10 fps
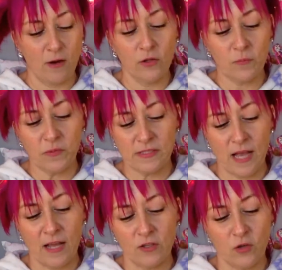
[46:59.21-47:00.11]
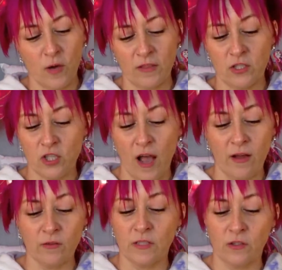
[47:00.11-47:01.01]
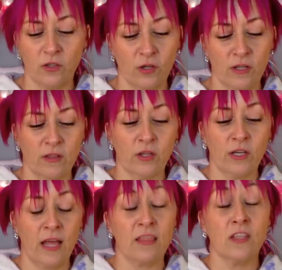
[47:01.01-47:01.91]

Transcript: Now look beside you at the child in your